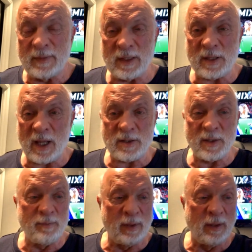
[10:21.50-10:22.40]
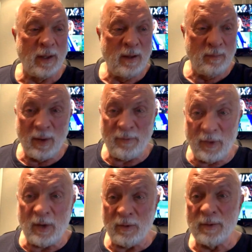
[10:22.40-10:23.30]
It's that simple.
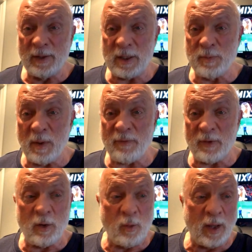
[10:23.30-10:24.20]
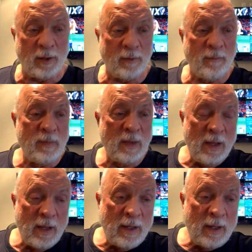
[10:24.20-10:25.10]
Buffalo, it's Buffalo weather.
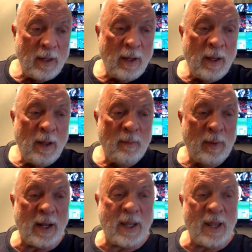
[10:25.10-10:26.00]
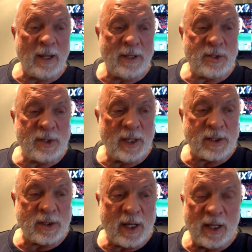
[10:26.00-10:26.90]
But I can't lay
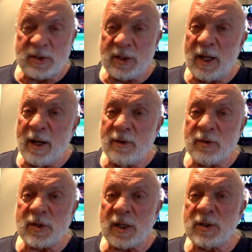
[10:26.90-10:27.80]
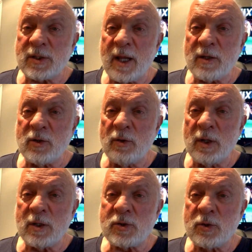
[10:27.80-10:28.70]
6 against the Niners. I just can't do
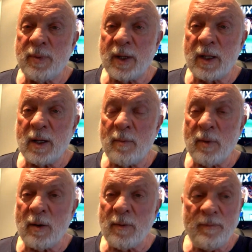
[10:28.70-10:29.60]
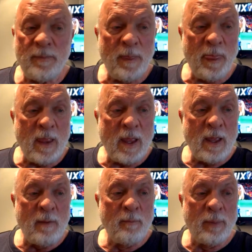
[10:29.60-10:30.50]
it. It's too big a number.
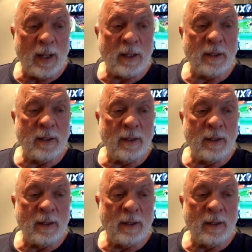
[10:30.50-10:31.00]
But